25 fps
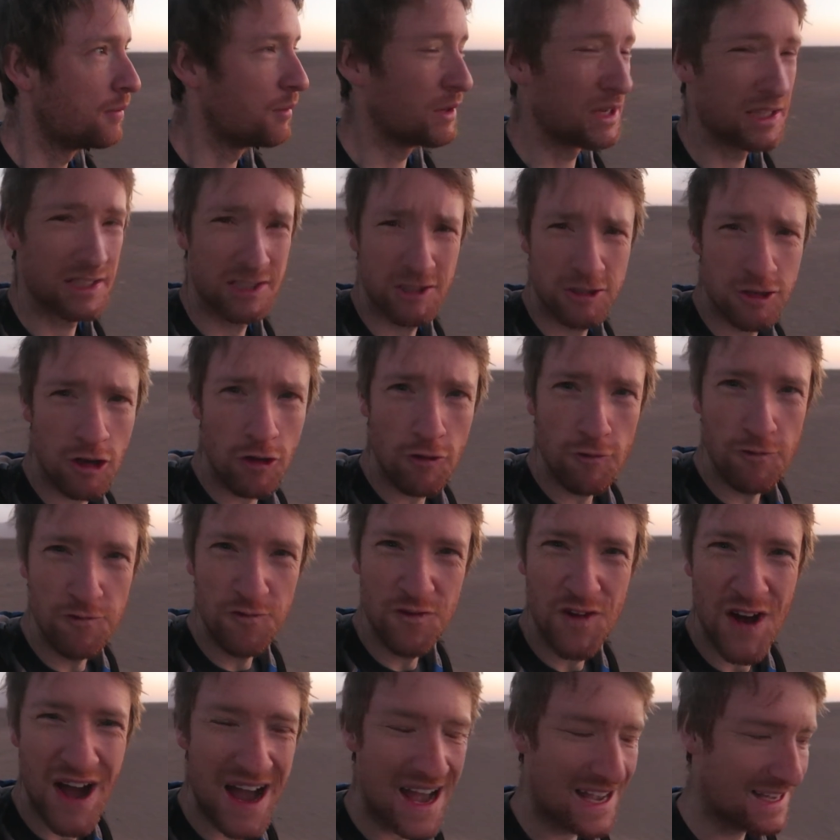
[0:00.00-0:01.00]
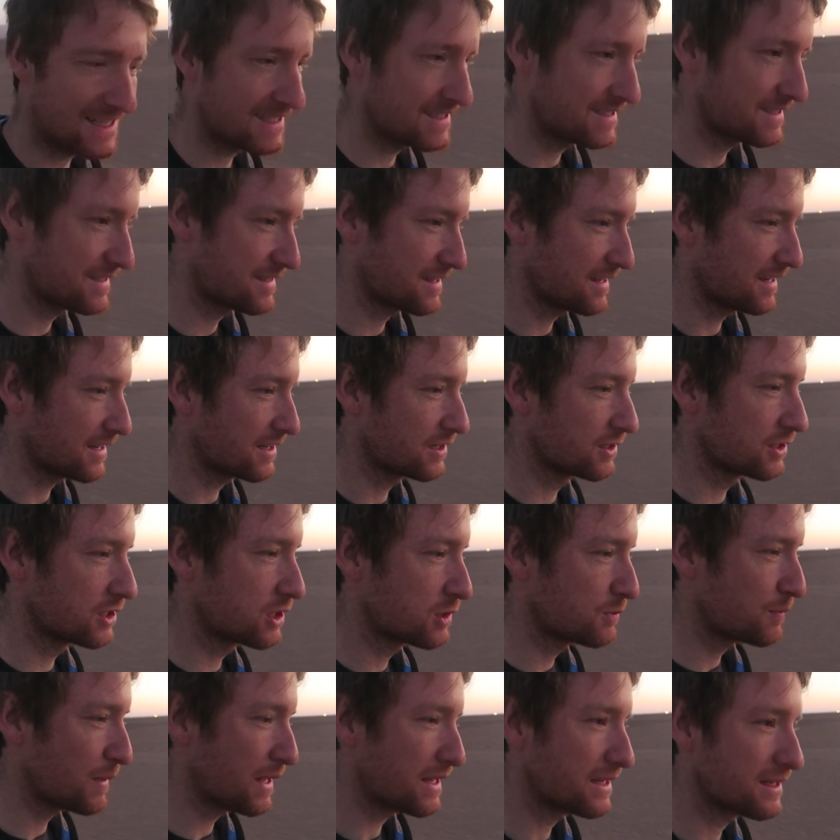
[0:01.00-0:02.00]
But it's so vast, I could
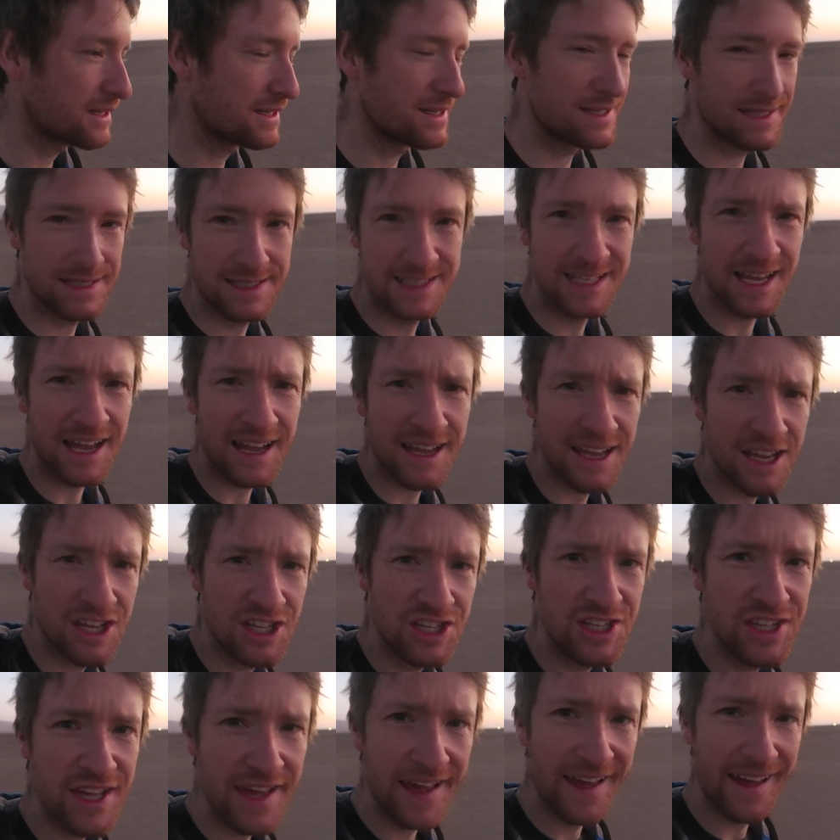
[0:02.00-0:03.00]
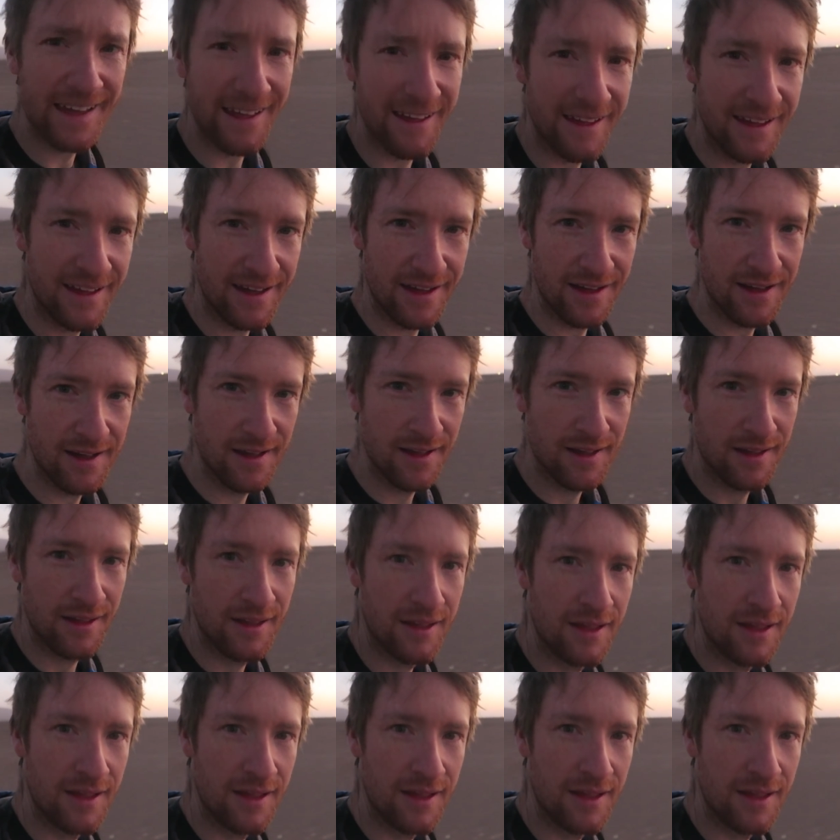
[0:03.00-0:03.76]
spend an entire year here